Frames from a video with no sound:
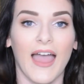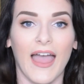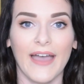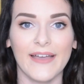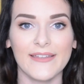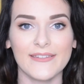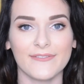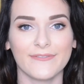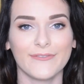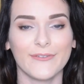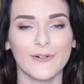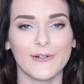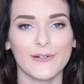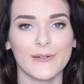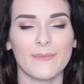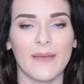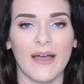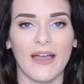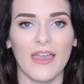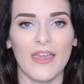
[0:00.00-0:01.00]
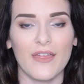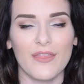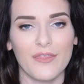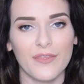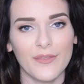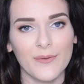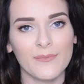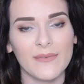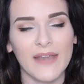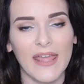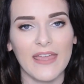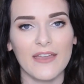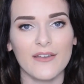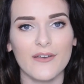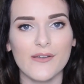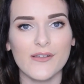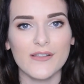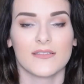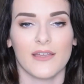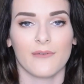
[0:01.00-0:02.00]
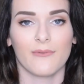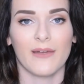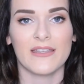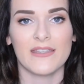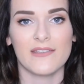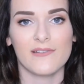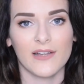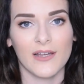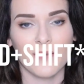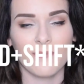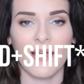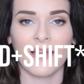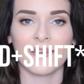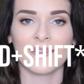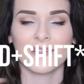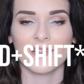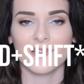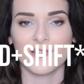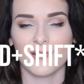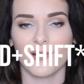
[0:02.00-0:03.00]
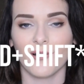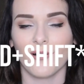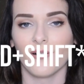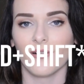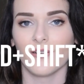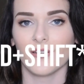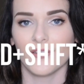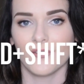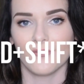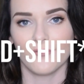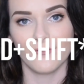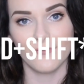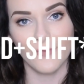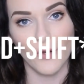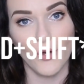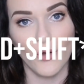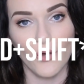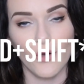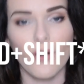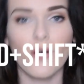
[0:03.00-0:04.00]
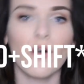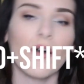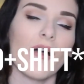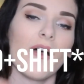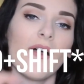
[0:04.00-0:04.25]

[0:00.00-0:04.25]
As for my thumbnails, so when you command control 4,